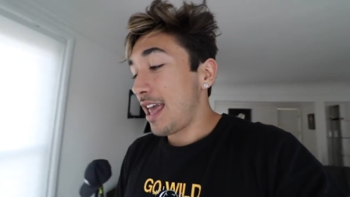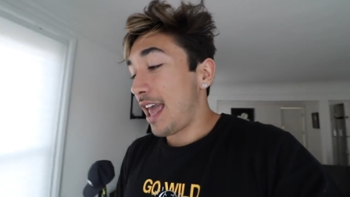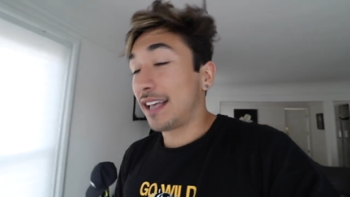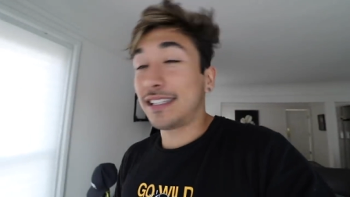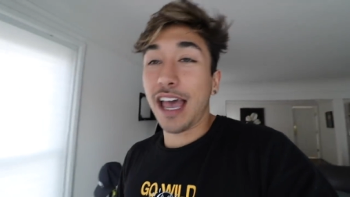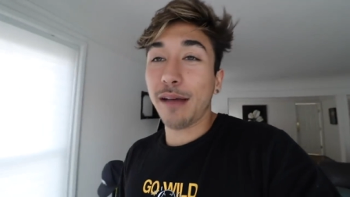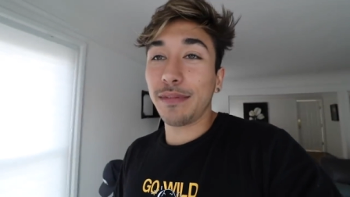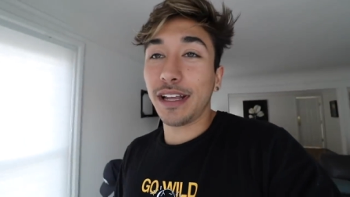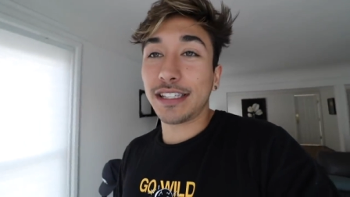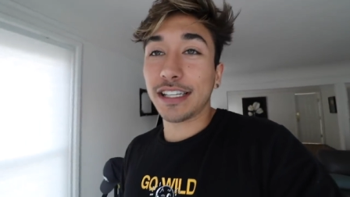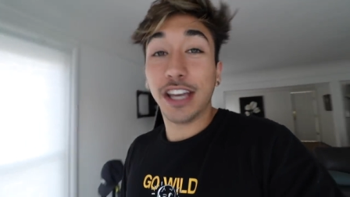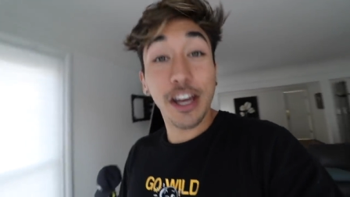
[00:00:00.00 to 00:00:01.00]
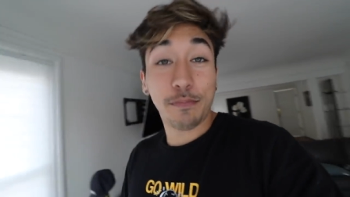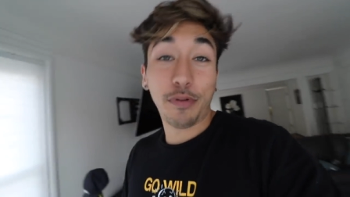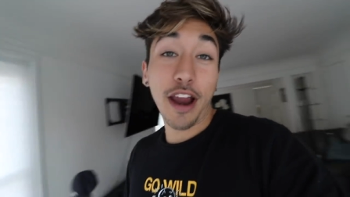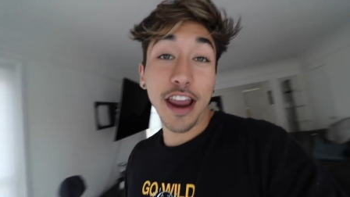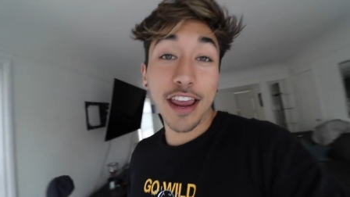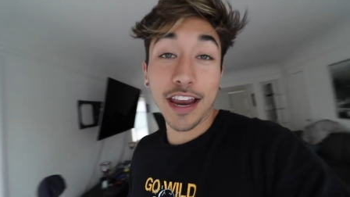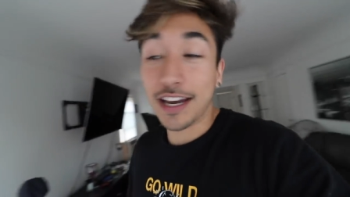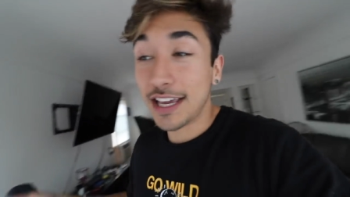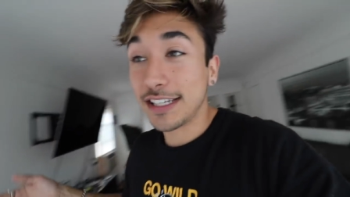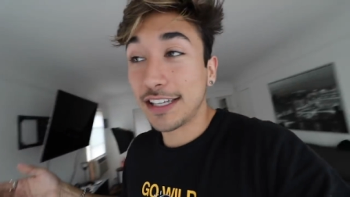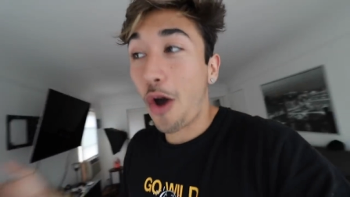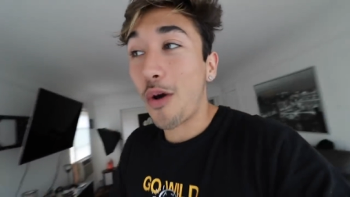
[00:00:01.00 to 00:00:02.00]
Except it's a good prank and
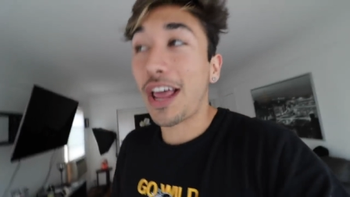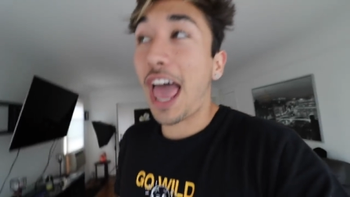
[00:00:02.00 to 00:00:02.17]
he's going to